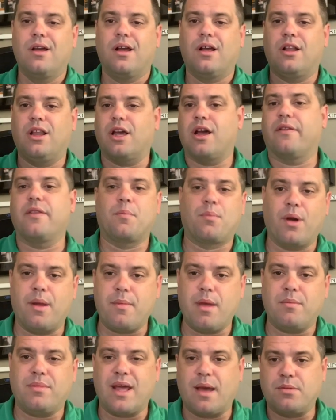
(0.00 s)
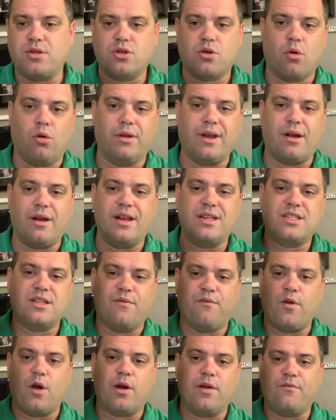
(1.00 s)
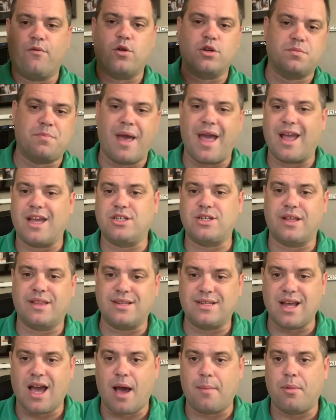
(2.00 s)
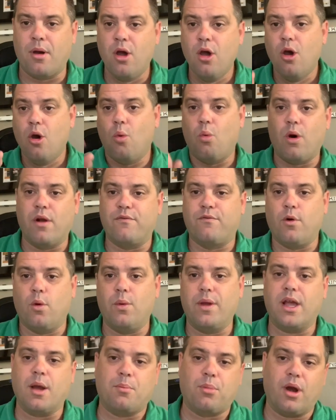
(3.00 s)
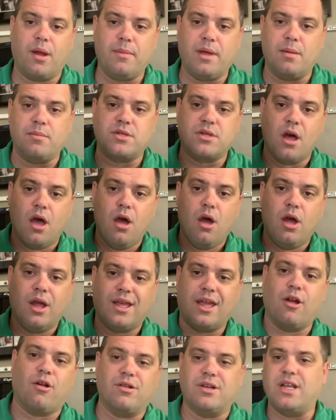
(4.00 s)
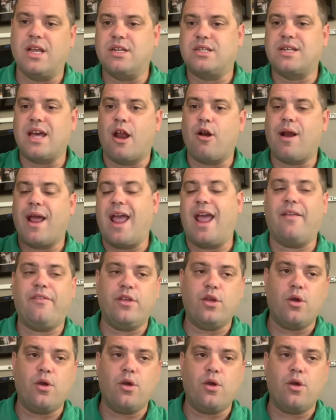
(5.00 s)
Click on the premium tab, scroll down. It's the very first package at the top. 1 full week of premiums, guaranteed Saturday, and